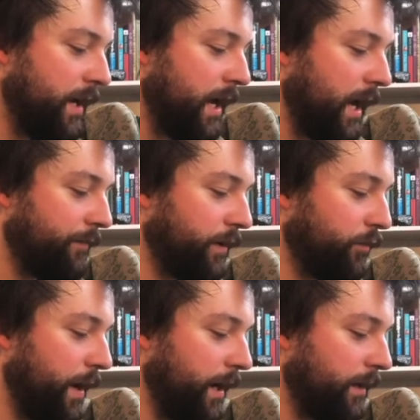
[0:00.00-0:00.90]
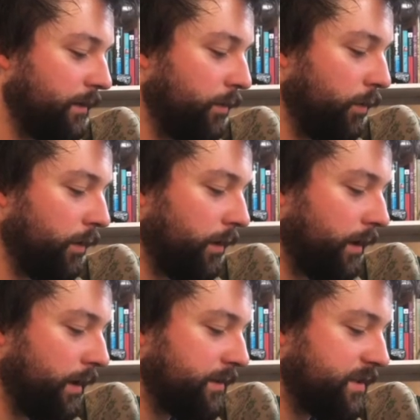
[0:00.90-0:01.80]
Heavy rain or
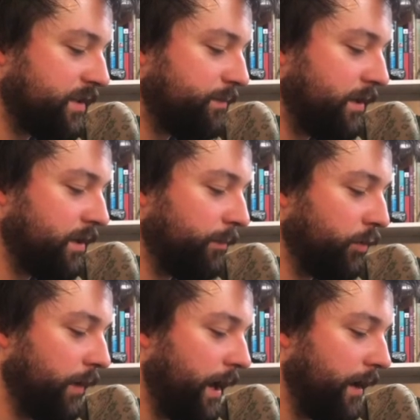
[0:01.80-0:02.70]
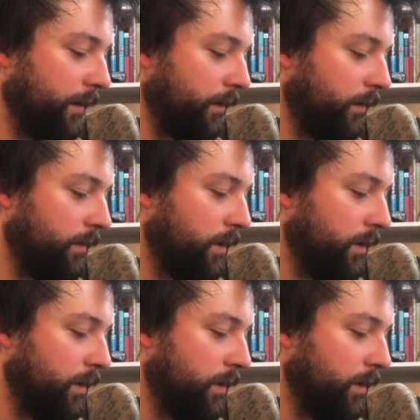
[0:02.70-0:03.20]
unspeakable hail